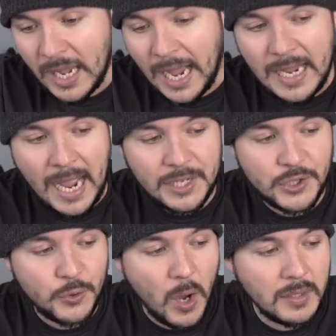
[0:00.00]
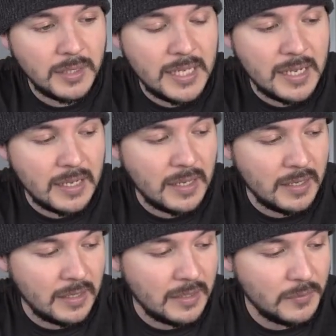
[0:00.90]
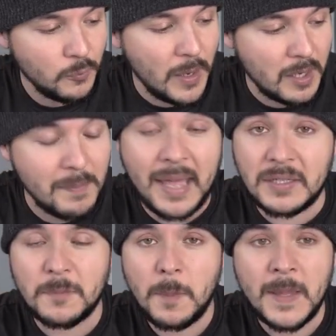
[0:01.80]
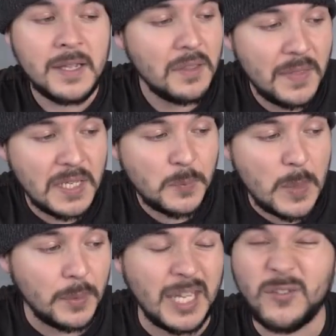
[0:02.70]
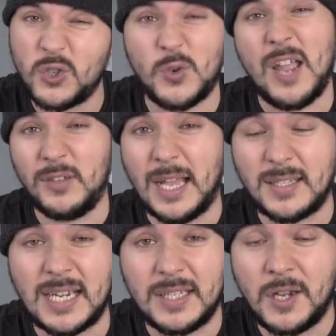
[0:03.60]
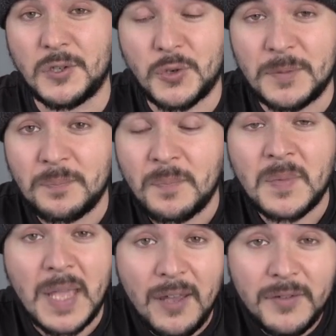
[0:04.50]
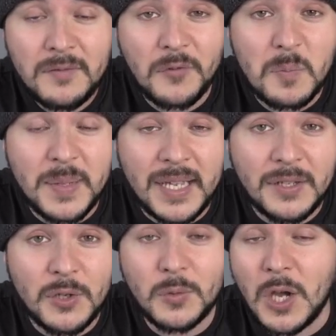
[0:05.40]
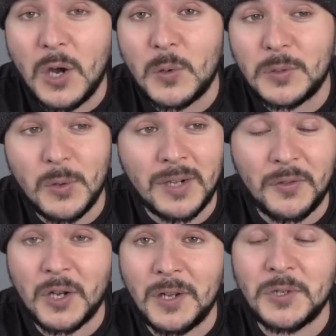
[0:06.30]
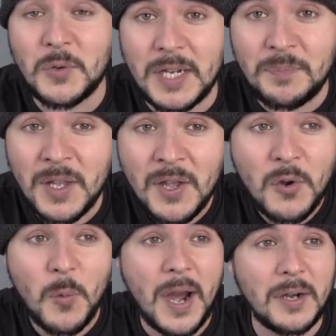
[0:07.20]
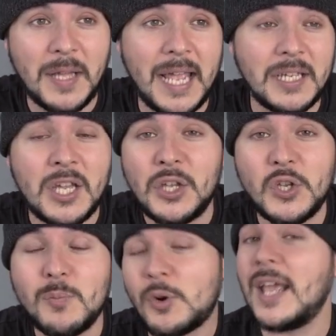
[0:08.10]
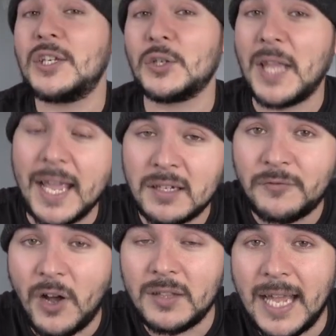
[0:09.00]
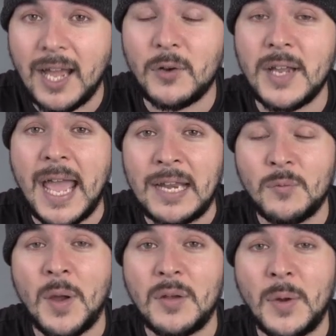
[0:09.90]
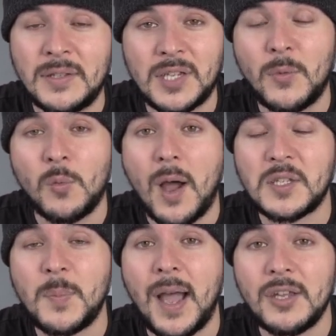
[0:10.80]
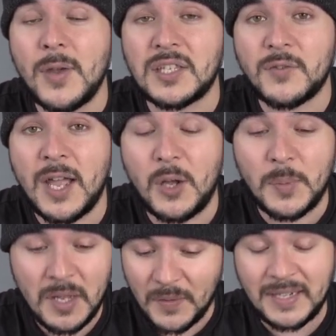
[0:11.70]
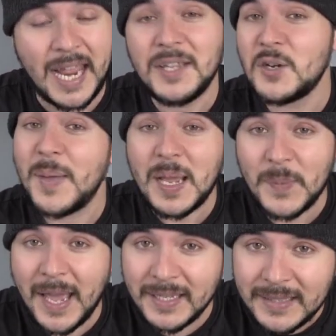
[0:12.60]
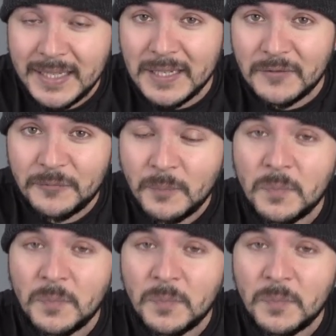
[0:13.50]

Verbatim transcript: I, I strongly uh, uh, recommend these people never travel outside the country. Heaven forbid you go to another country where, like, you break your leg and fall down, and when, when someone walks by you, you ask for help, they take your backpack and leave.